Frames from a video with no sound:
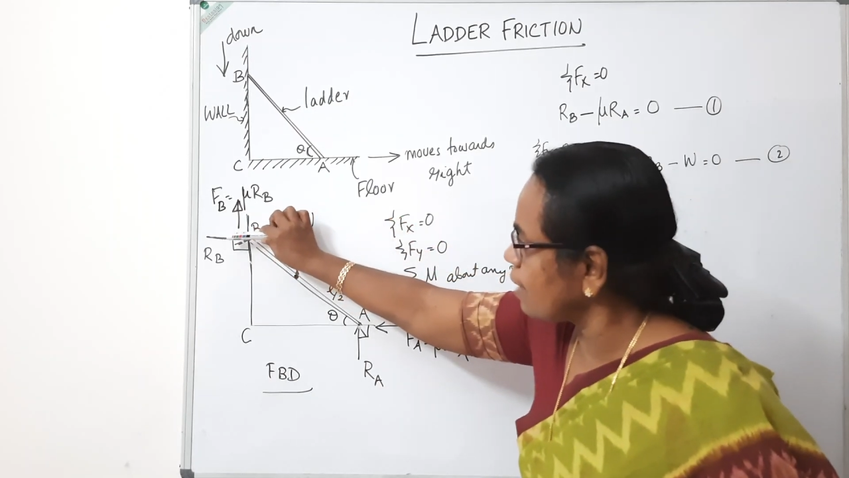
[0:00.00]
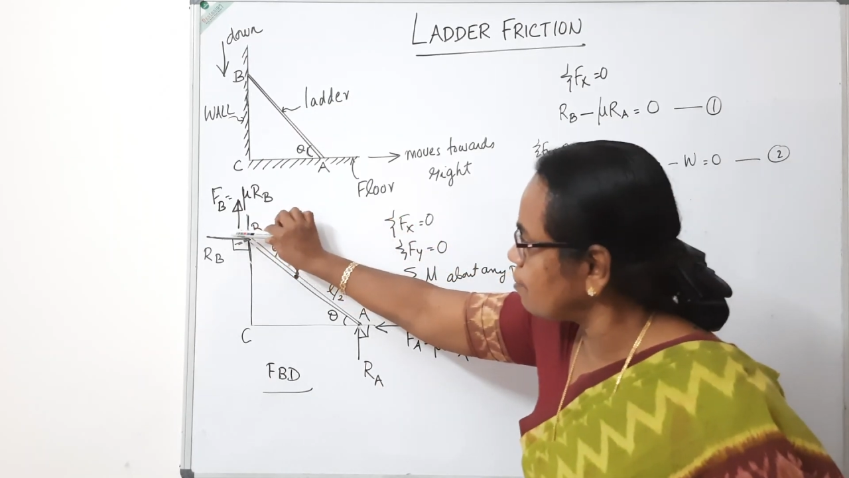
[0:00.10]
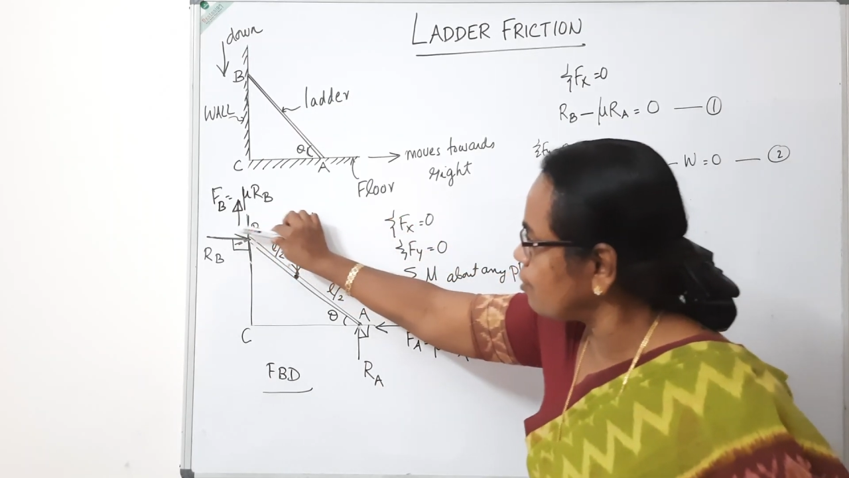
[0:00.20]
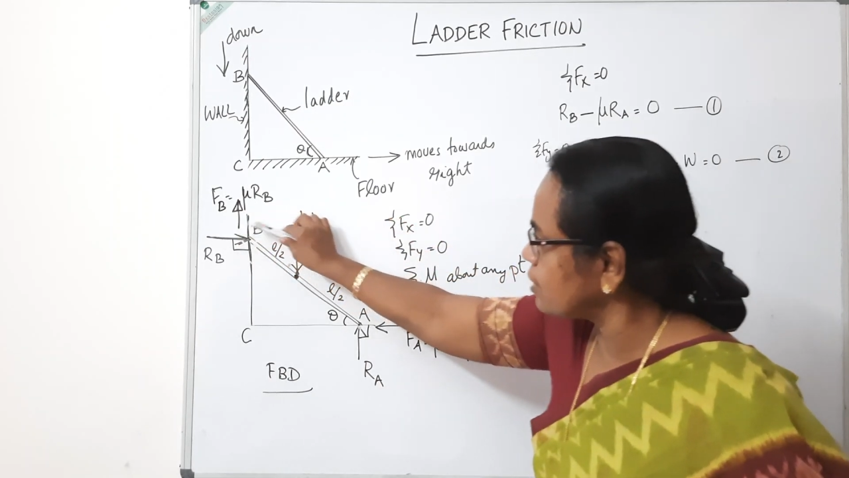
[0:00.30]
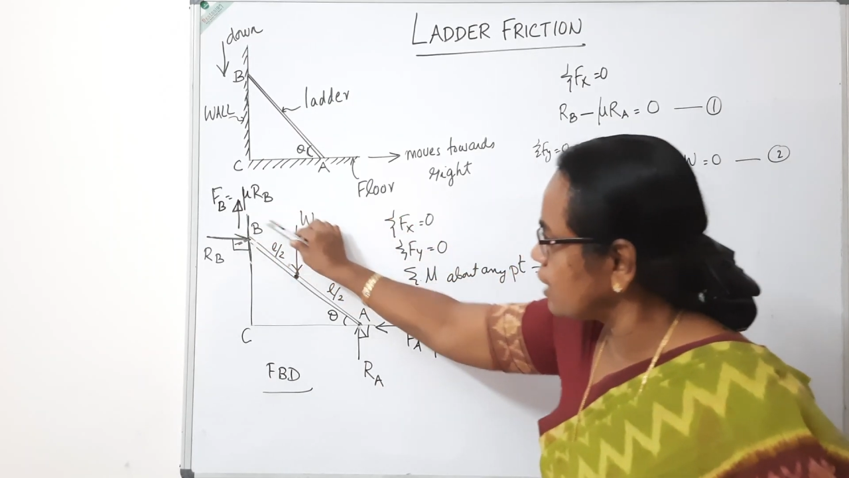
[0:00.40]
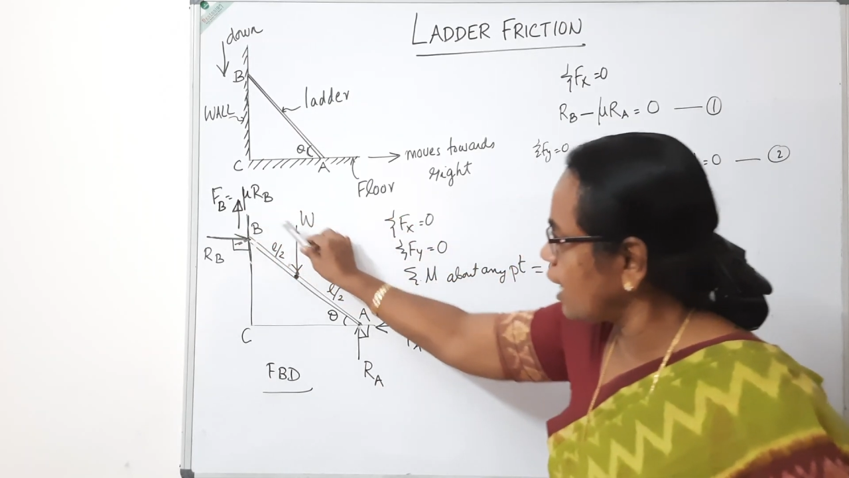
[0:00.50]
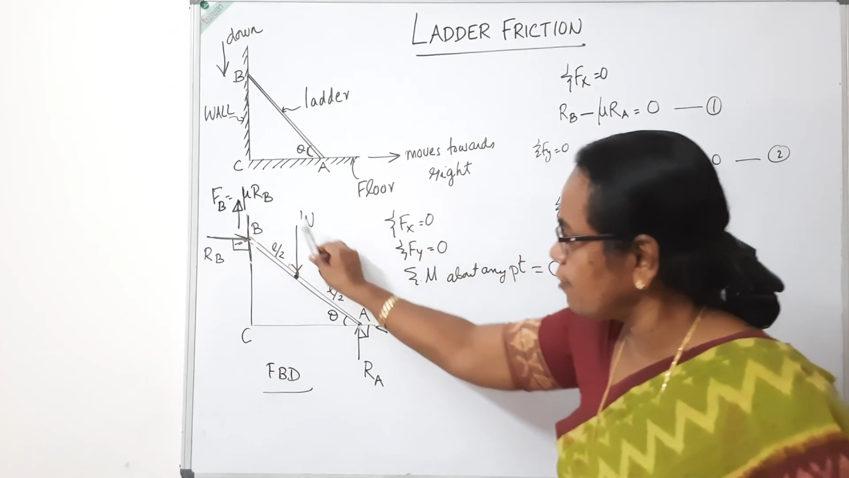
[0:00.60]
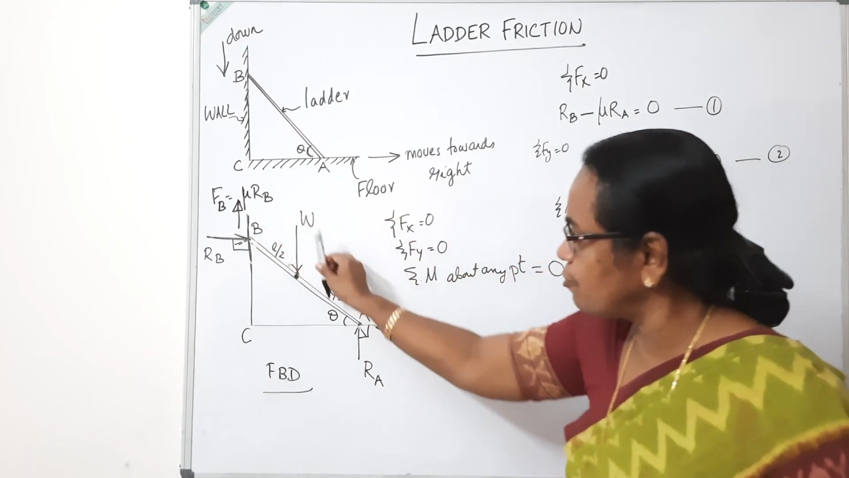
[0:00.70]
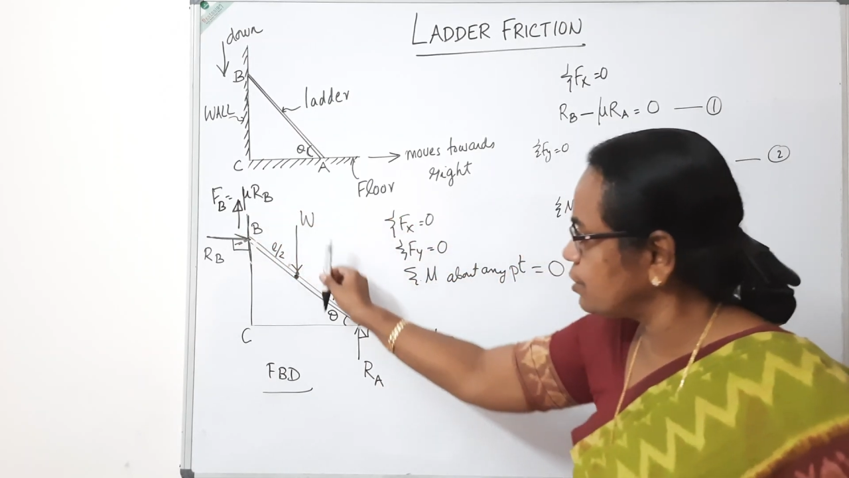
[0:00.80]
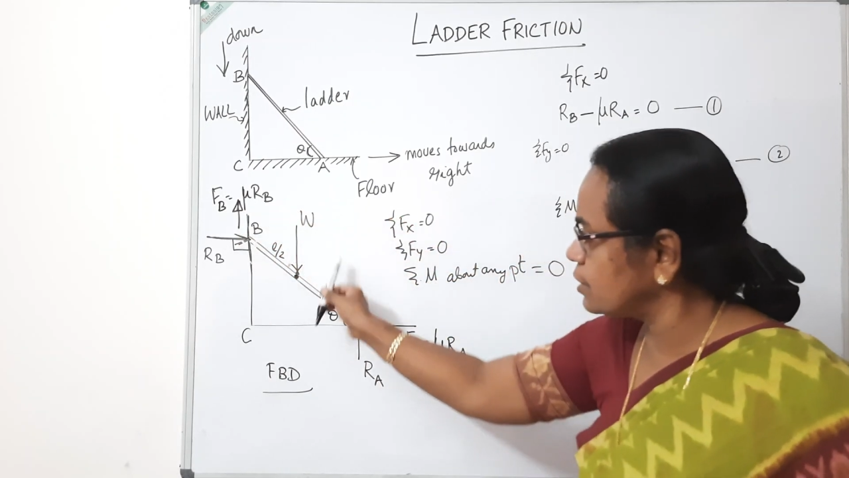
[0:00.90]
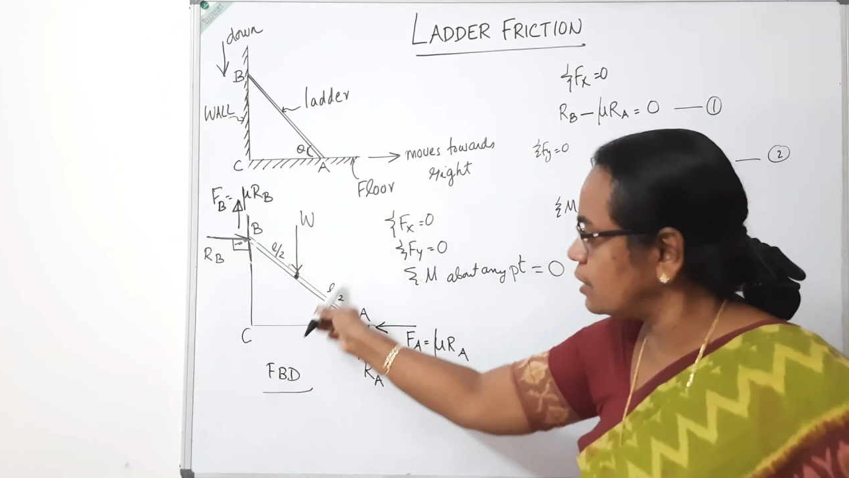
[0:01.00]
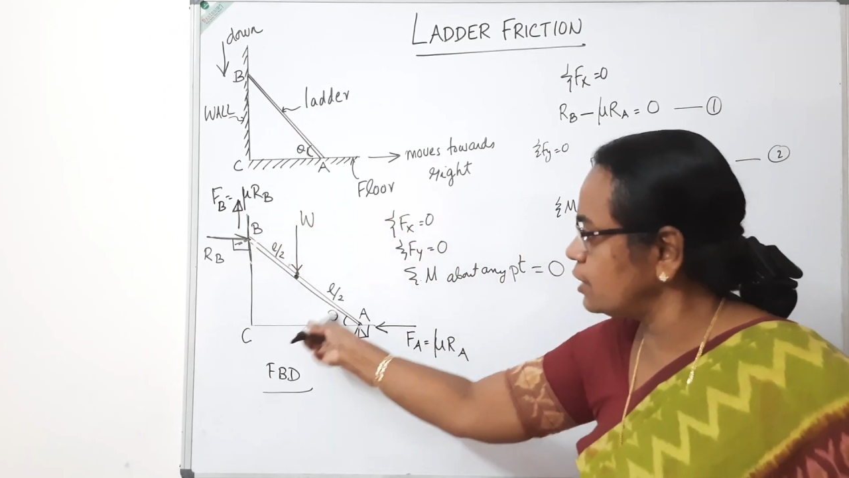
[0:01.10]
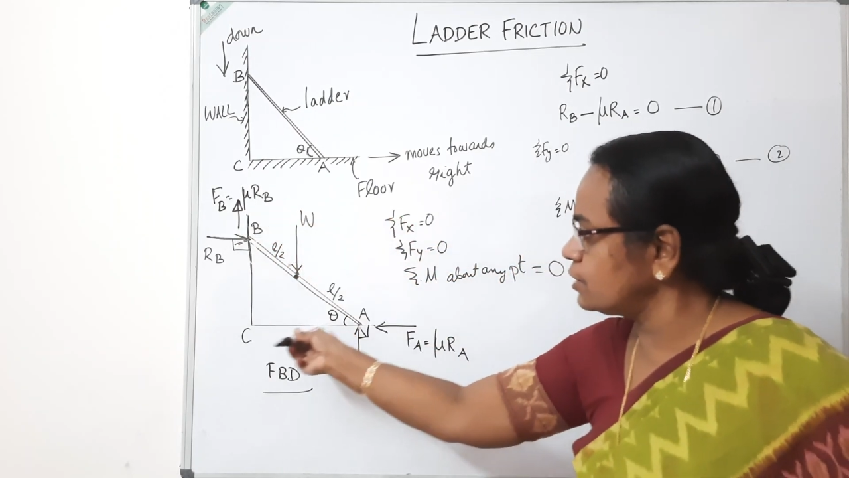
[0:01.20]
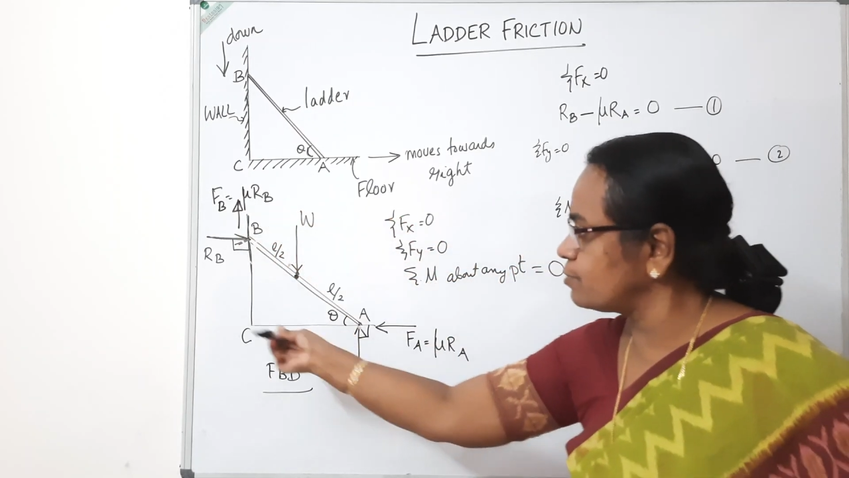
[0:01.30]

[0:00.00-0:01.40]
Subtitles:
About A, if we turn it,